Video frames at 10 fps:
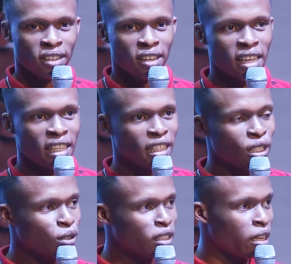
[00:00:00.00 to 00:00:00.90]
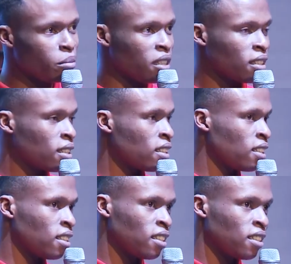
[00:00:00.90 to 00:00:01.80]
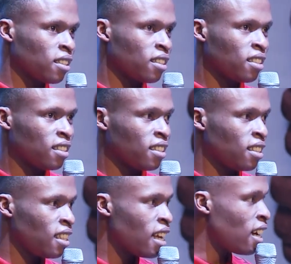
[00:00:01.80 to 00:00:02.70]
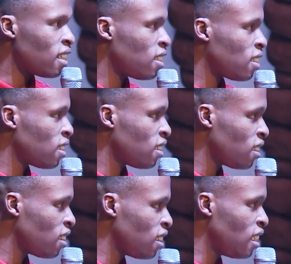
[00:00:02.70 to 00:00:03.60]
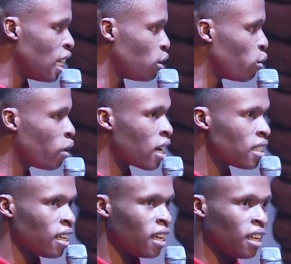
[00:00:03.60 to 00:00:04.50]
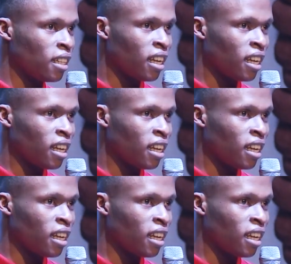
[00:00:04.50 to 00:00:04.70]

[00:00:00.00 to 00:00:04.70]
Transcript: and they did not tell me that there's no grass again